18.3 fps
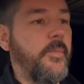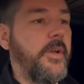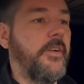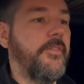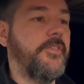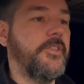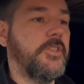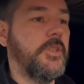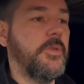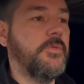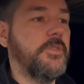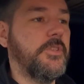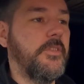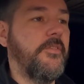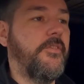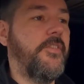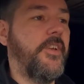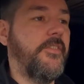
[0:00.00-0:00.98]
wheel for
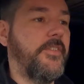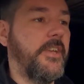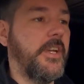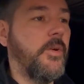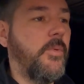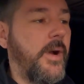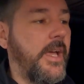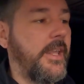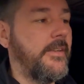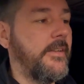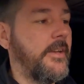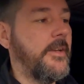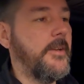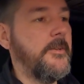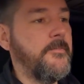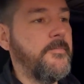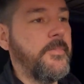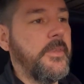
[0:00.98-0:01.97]
250 quid,
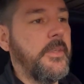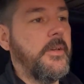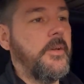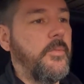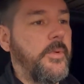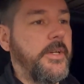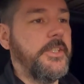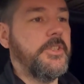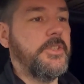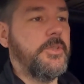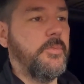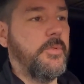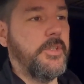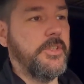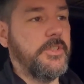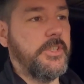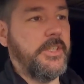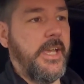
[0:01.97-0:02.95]
which
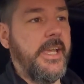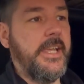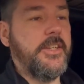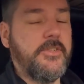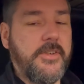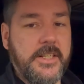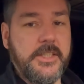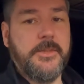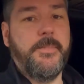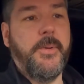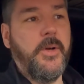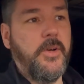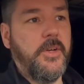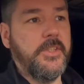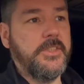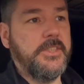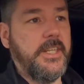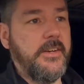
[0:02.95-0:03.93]
was a
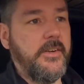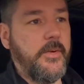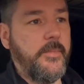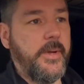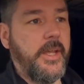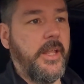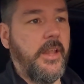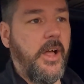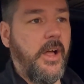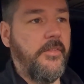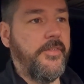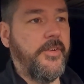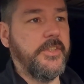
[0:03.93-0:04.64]
transporter steering wheel off